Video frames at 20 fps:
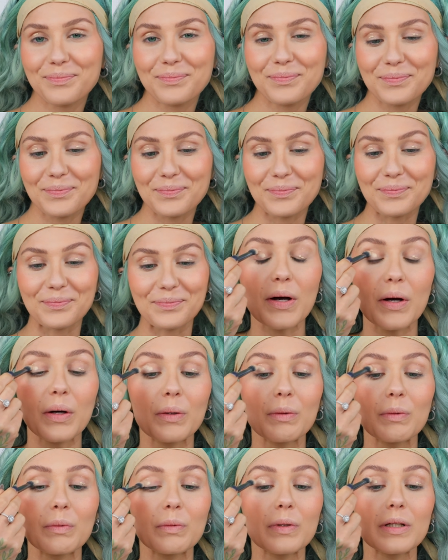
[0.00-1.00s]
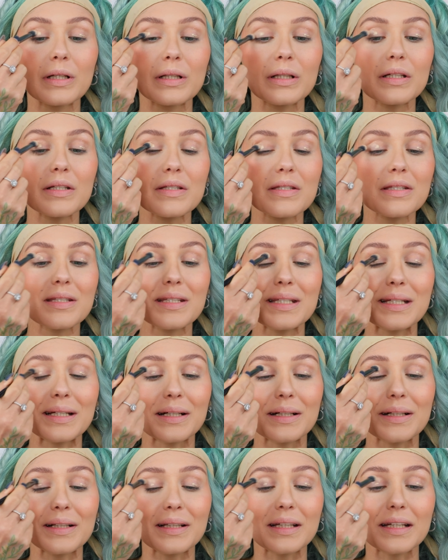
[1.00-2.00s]
Hmm. So
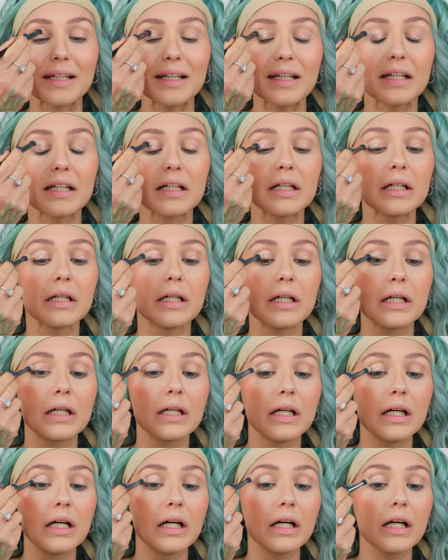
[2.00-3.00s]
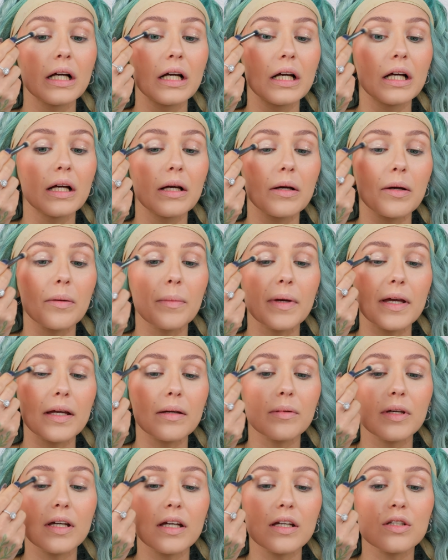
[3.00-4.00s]
realistically,
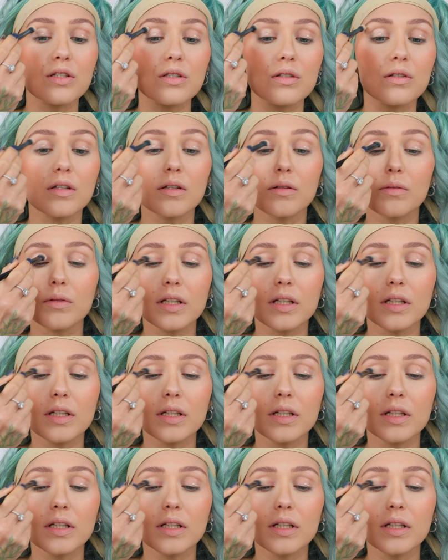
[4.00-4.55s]
maybe I shouldn't